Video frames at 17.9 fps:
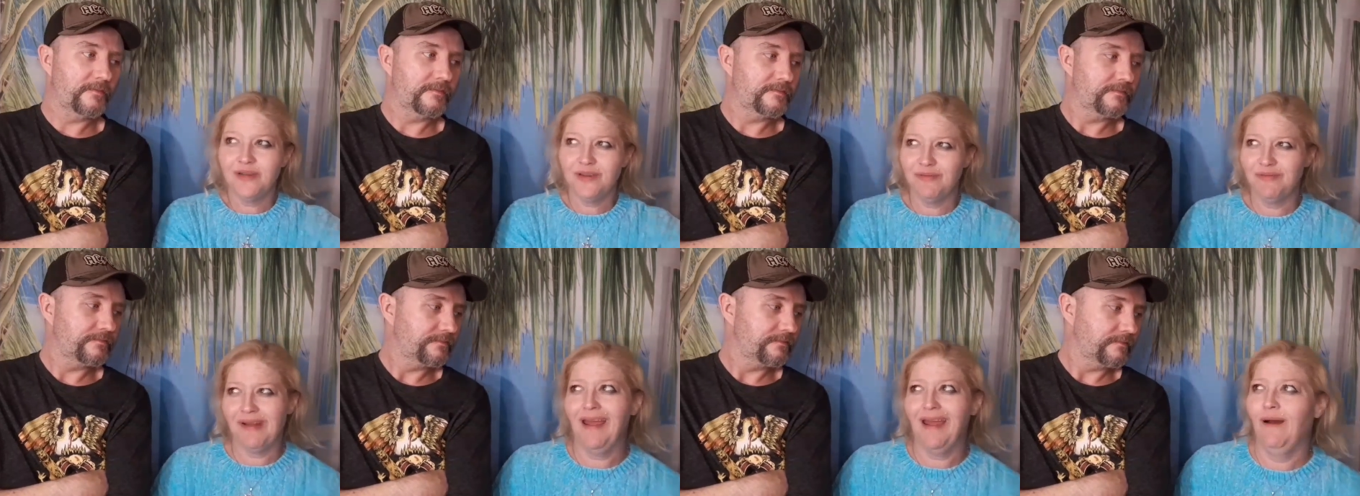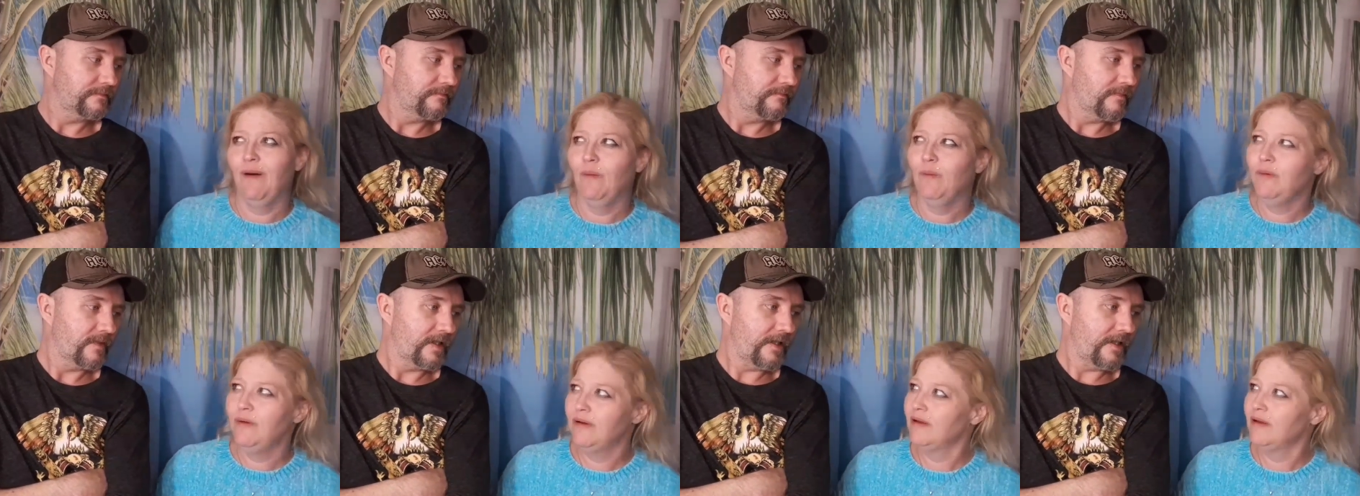Speaker 1: We do
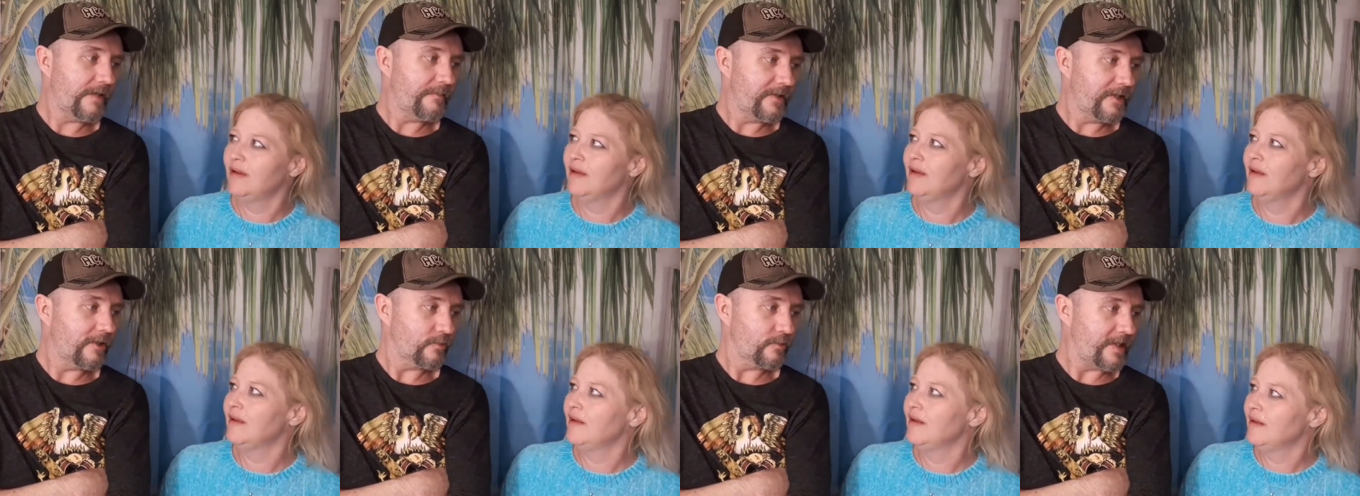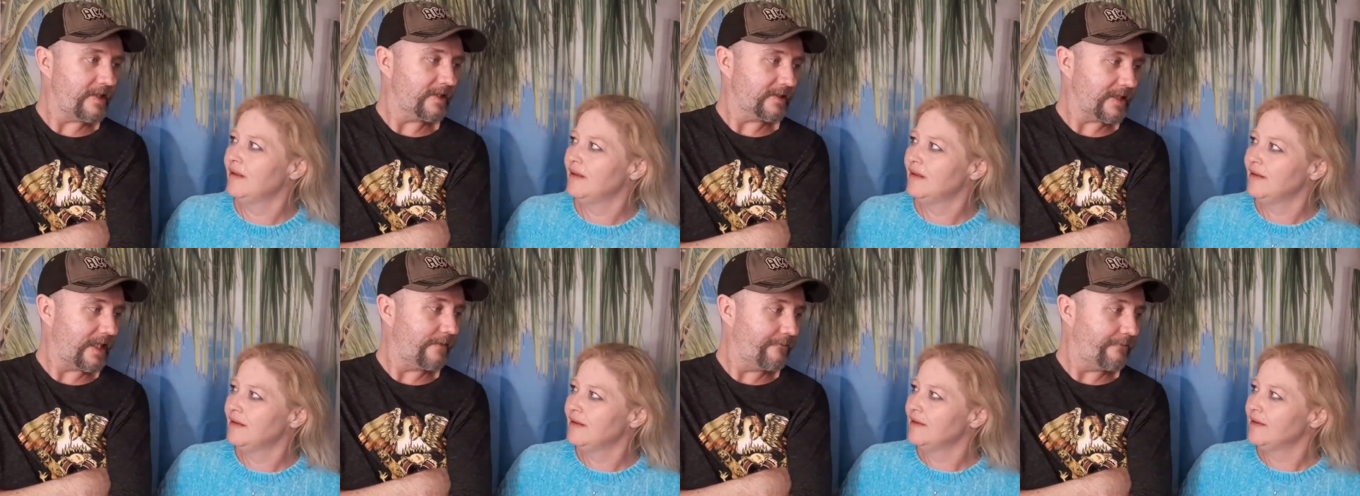now. Yeah, because we're
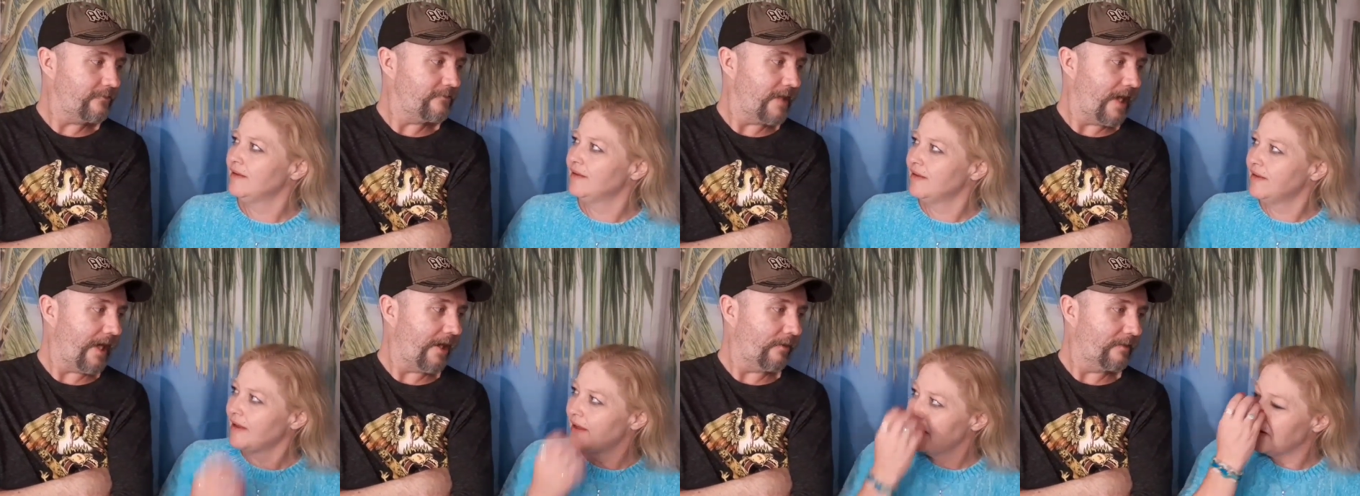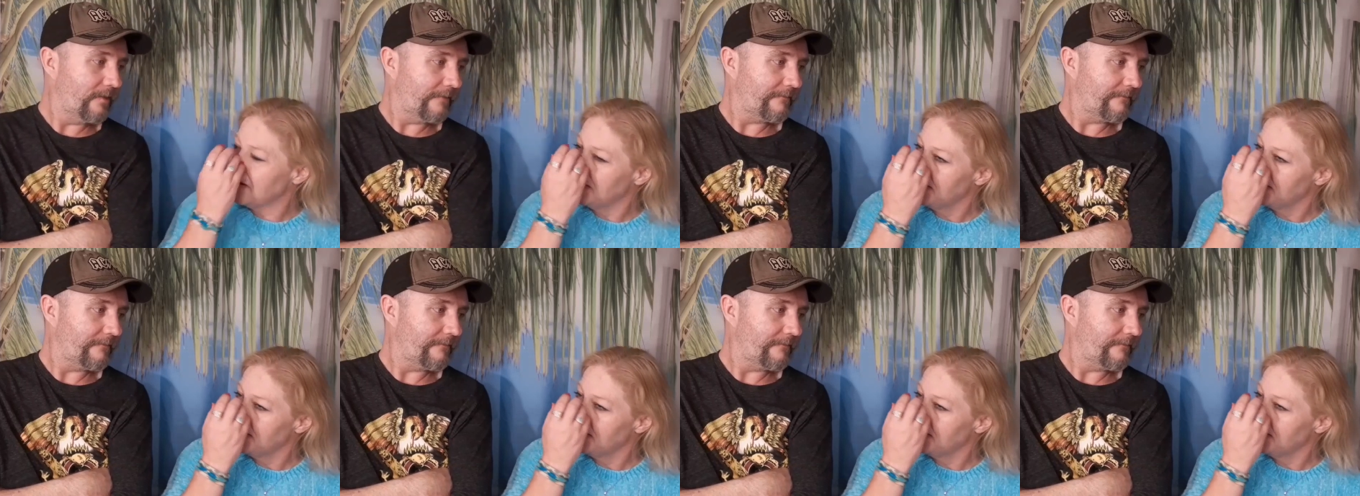eating the same food now.